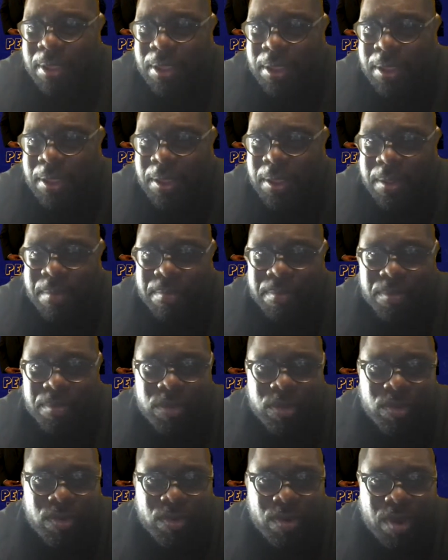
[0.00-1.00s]

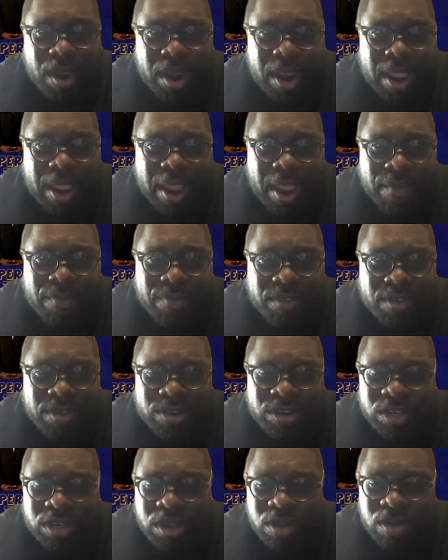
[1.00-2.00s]
to our after
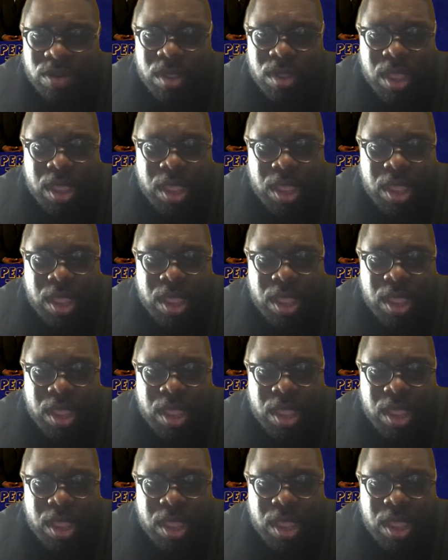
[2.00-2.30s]
show.